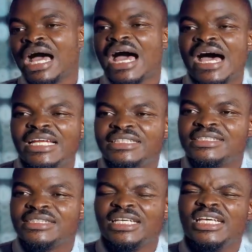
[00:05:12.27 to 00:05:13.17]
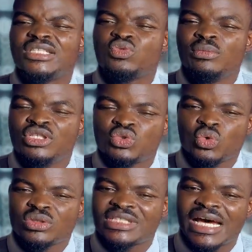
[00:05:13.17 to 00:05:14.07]
And it will be
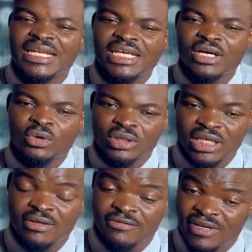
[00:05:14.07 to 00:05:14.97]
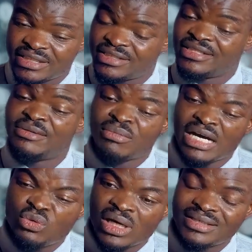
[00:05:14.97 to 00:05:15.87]
totally okay. In fact, in the
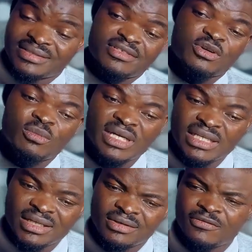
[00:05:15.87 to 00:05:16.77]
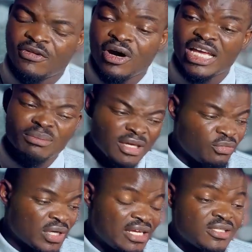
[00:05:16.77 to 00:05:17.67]
manual it's recommended 4 mm.
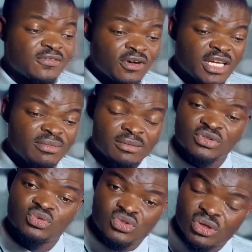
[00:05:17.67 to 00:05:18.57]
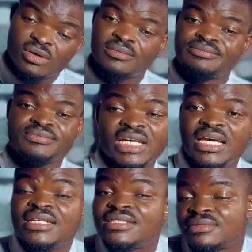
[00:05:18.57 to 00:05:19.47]
You can use 4 mm to draw
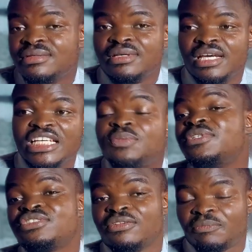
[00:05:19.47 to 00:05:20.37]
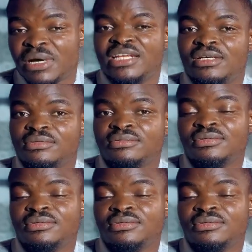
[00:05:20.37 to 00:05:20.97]
8 pieces of panel